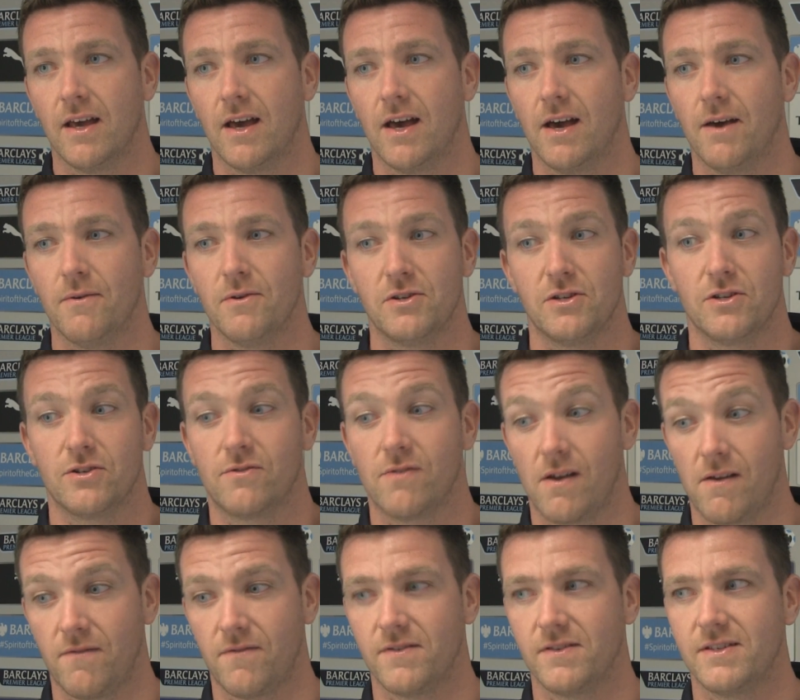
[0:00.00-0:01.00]
that, which is
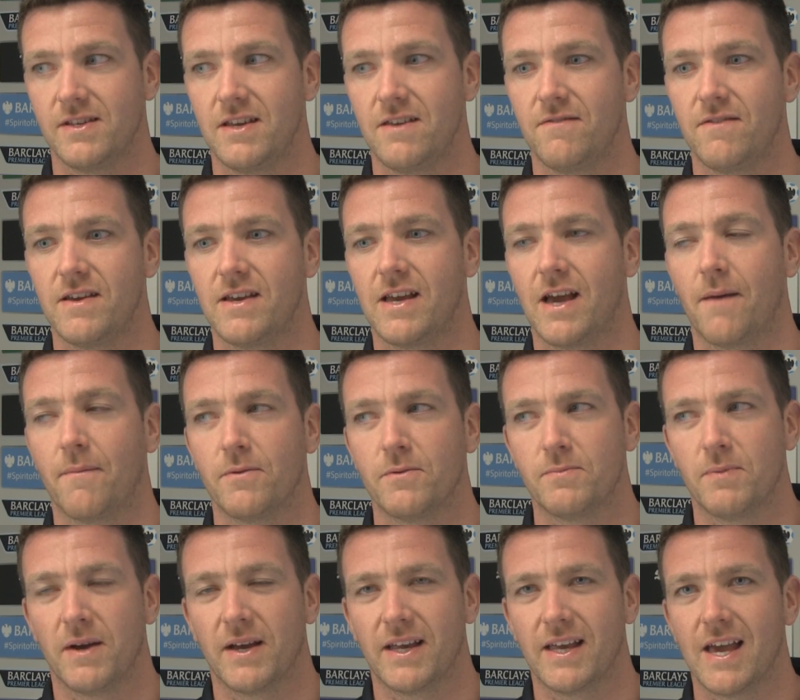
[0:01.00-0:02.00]
great for the TV cameras,
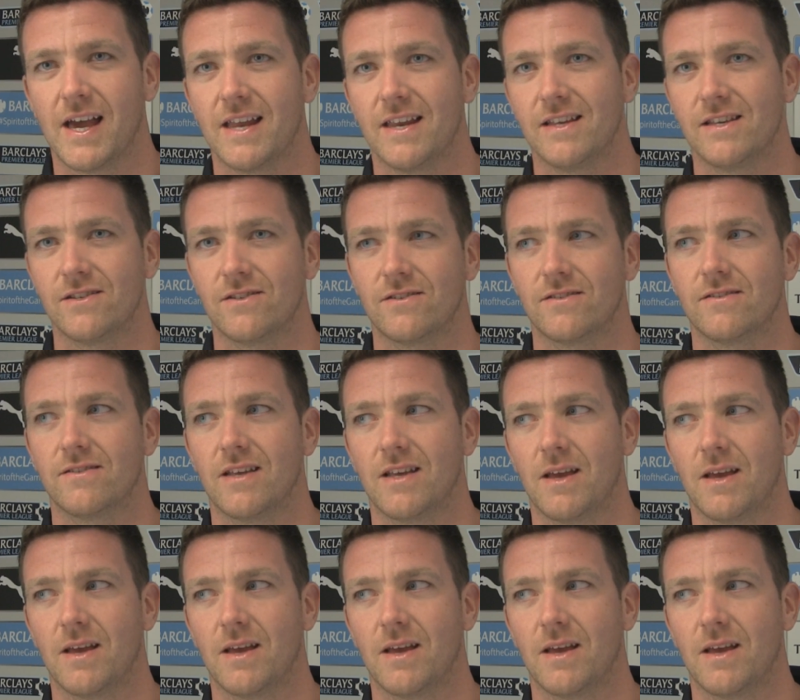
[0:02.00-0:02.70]
but again is